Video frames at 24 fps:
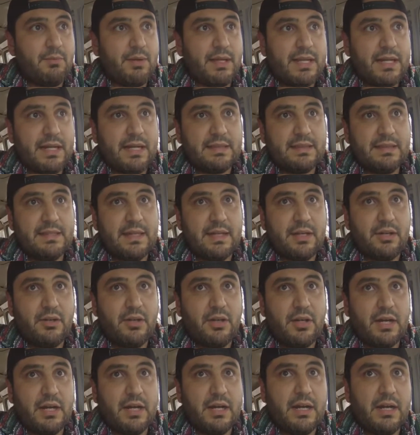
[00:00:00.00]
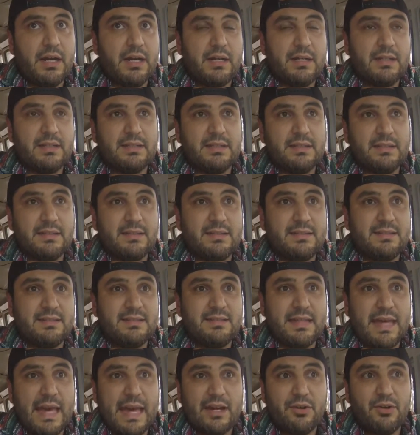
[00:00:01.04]
We got there on
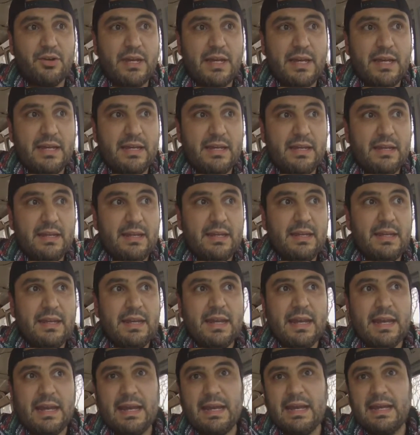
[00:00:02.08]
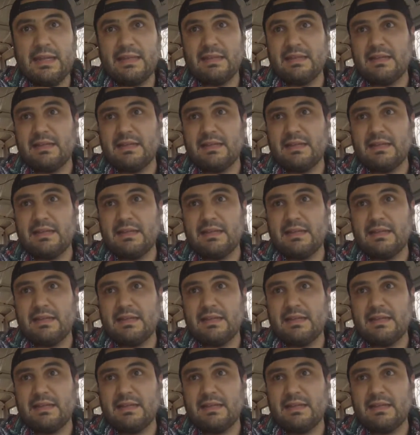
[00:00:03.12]
Saturday at